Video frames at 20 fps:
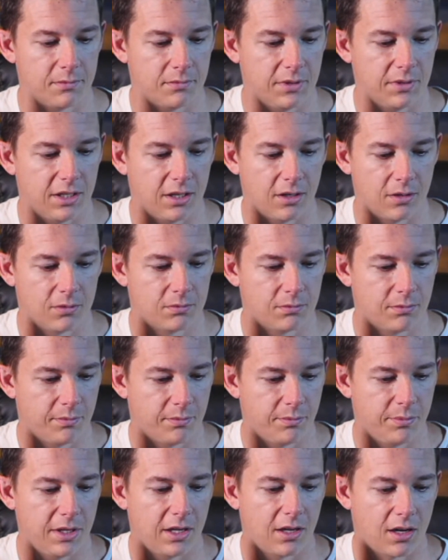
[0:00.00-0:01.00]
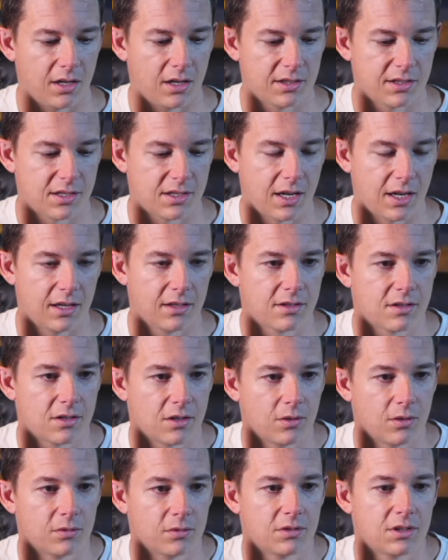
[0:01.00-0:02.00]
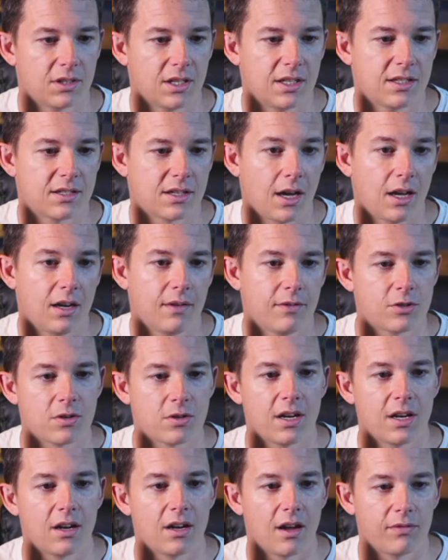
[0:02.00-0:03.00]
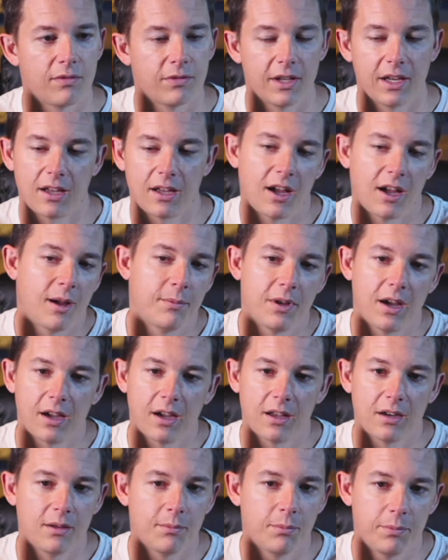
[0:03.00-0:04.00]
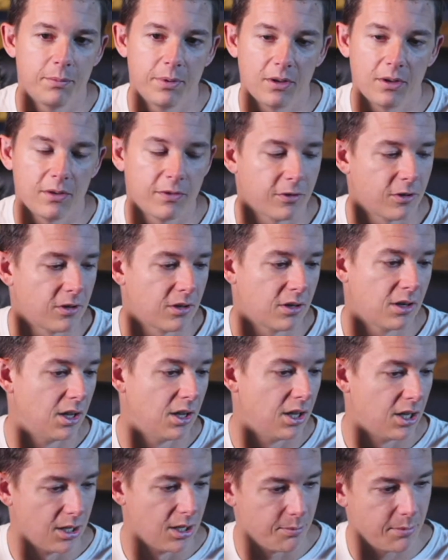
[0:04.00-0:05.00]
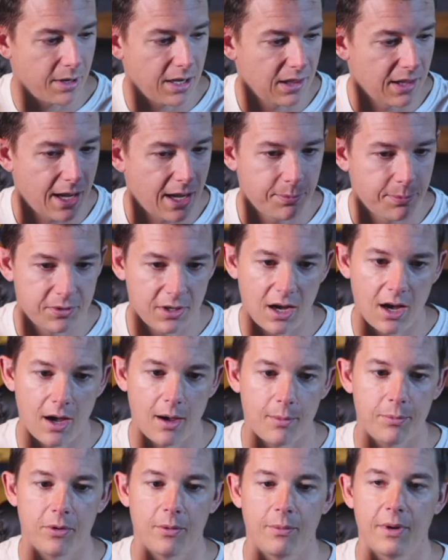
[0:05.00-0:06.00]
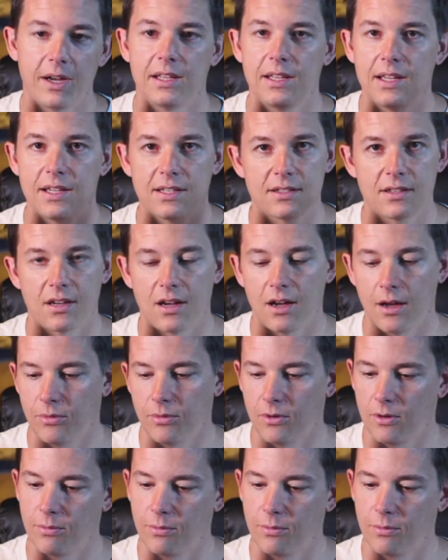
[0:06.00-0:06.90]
you know, being on site. So it's kind of a trade-off. Like I'm not going to bill for my laptop or my desktop or